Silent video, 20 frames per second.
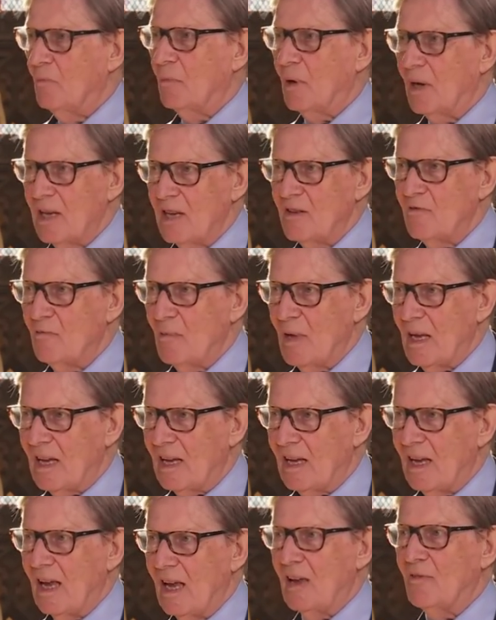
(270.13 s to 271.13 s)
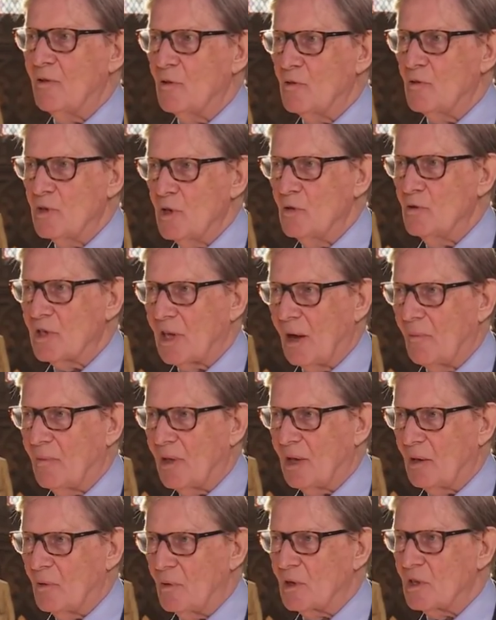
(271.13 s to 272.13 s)
Believe me, if you do
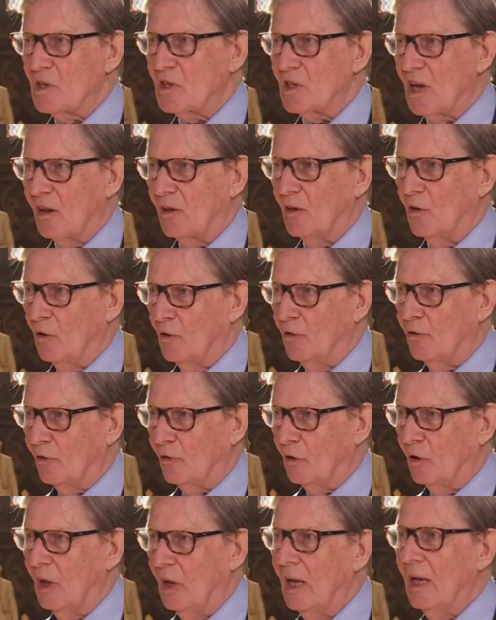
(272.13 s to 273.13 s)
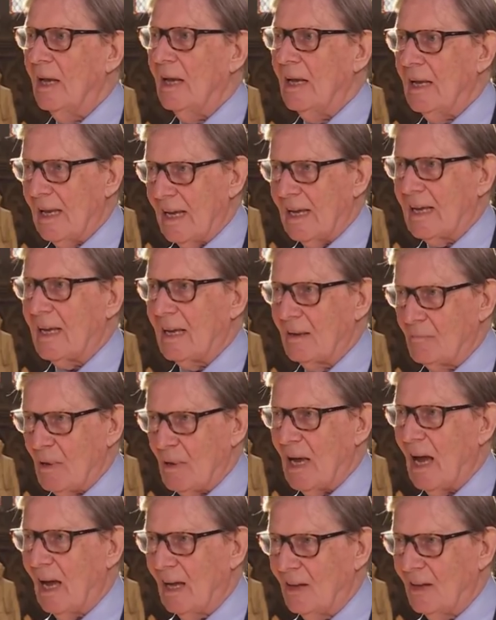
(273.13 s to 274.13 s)
something which is unlawful, it can
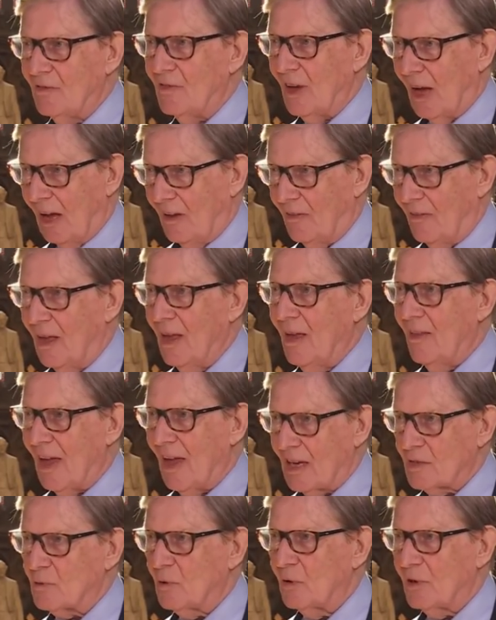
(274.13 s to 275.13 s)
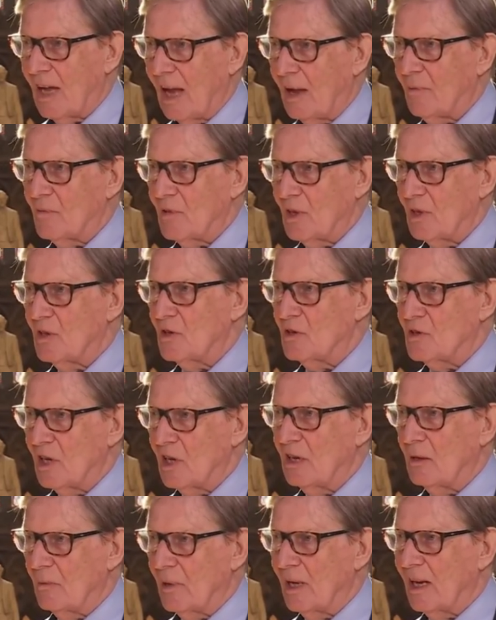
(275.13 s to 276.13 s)
be undone. That's what happened in the
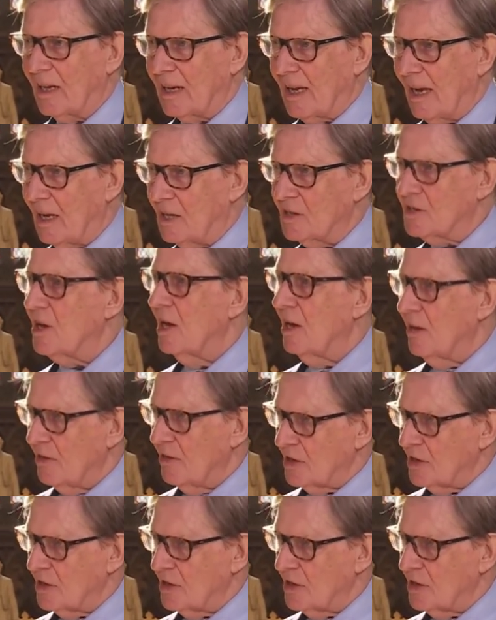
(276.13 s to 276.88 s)
Gina Miller case.